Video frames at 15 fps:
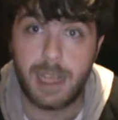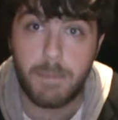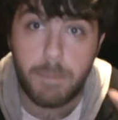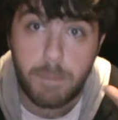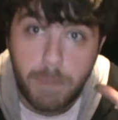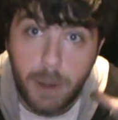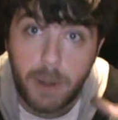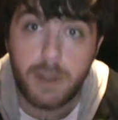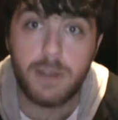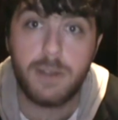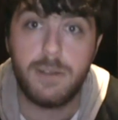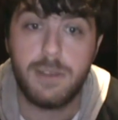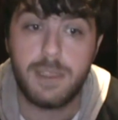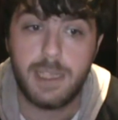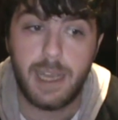
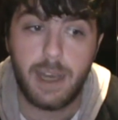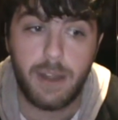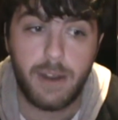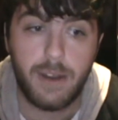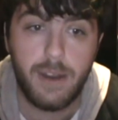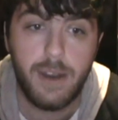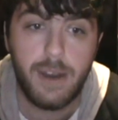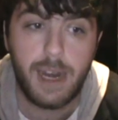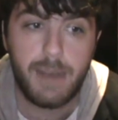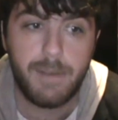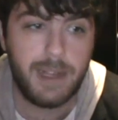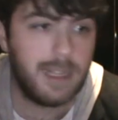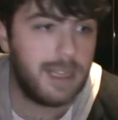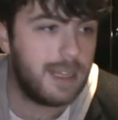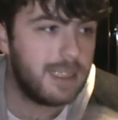diabolical together.
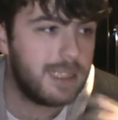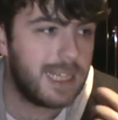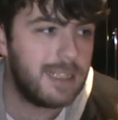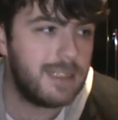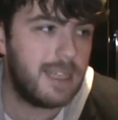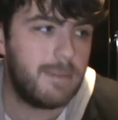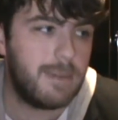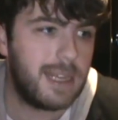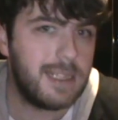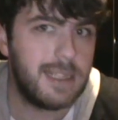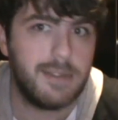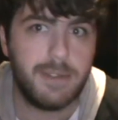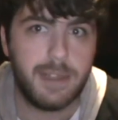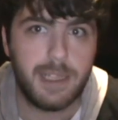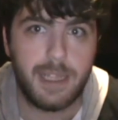I mean, Channing Tatum
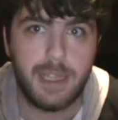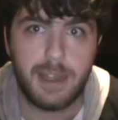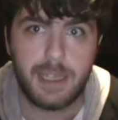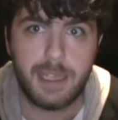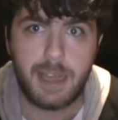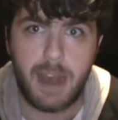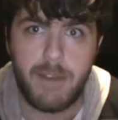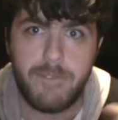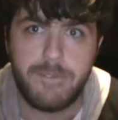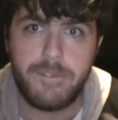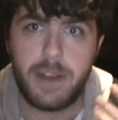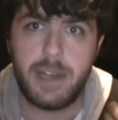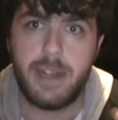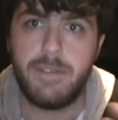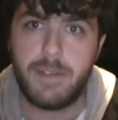isn't really like a
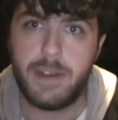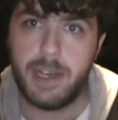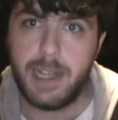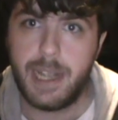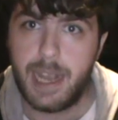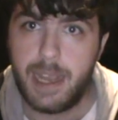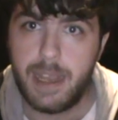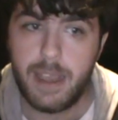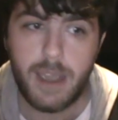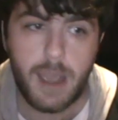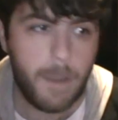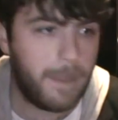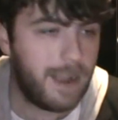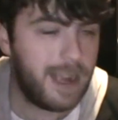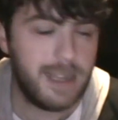funny guy,
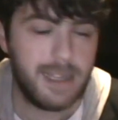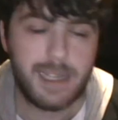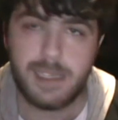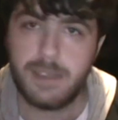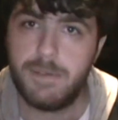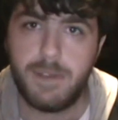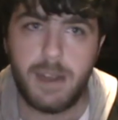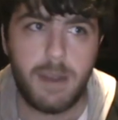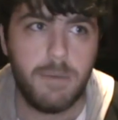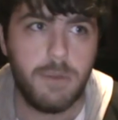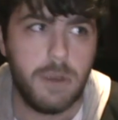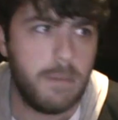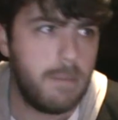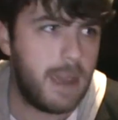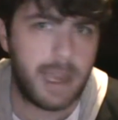but in this film
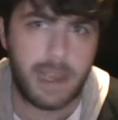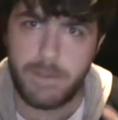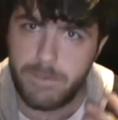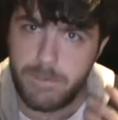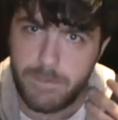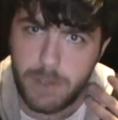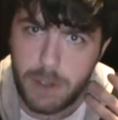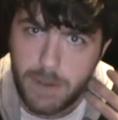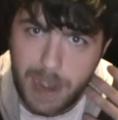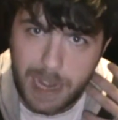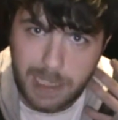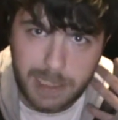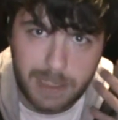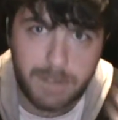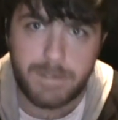you
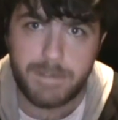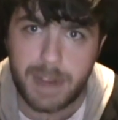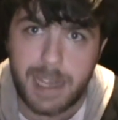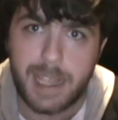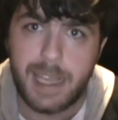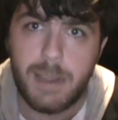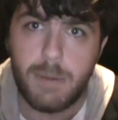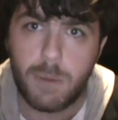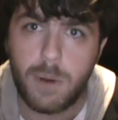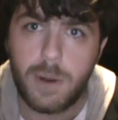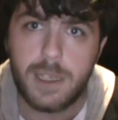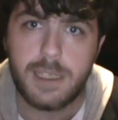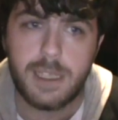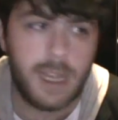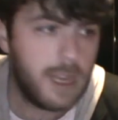actually think he
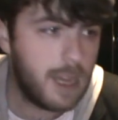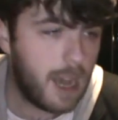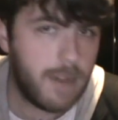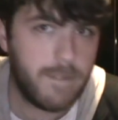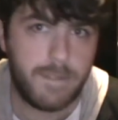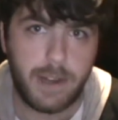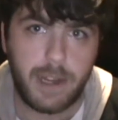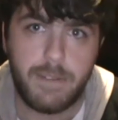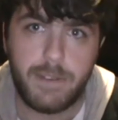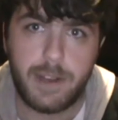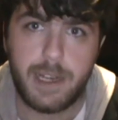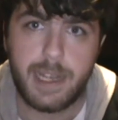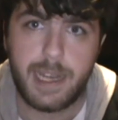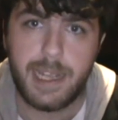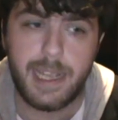was a
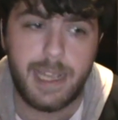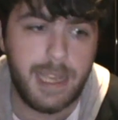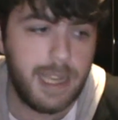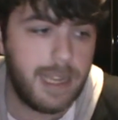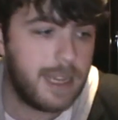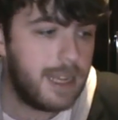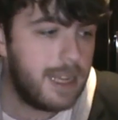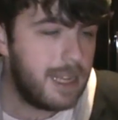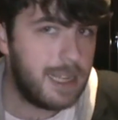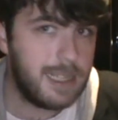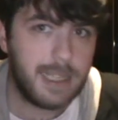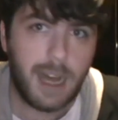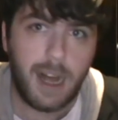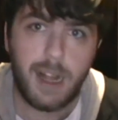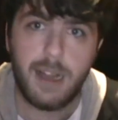funny guy. He
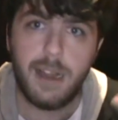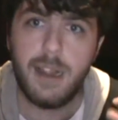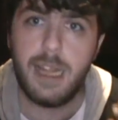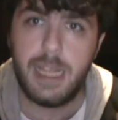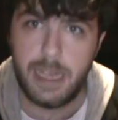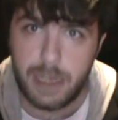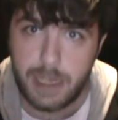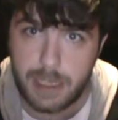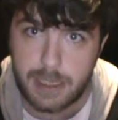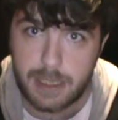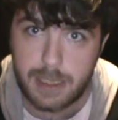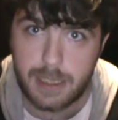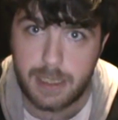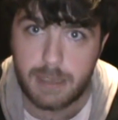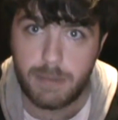is
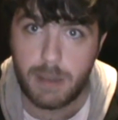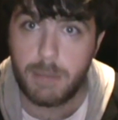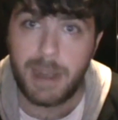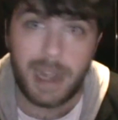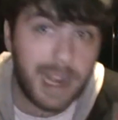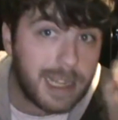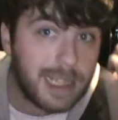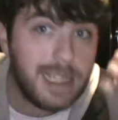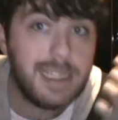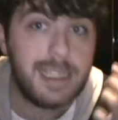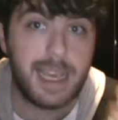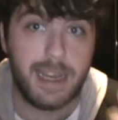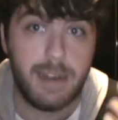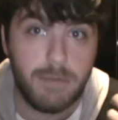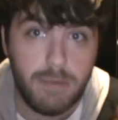hilarious in this film, and he's
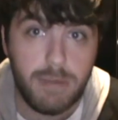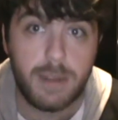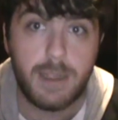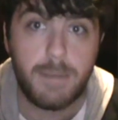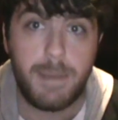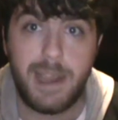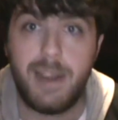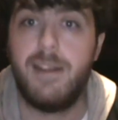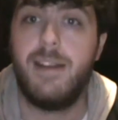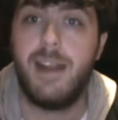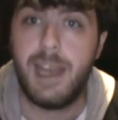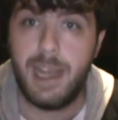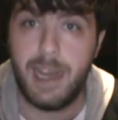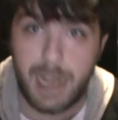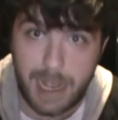getting really better
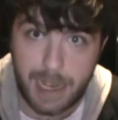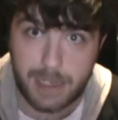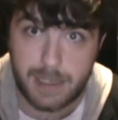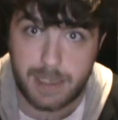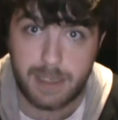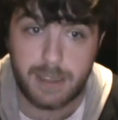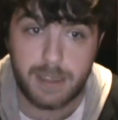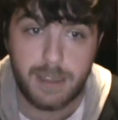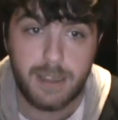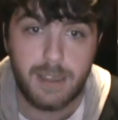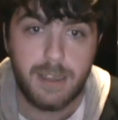at acting.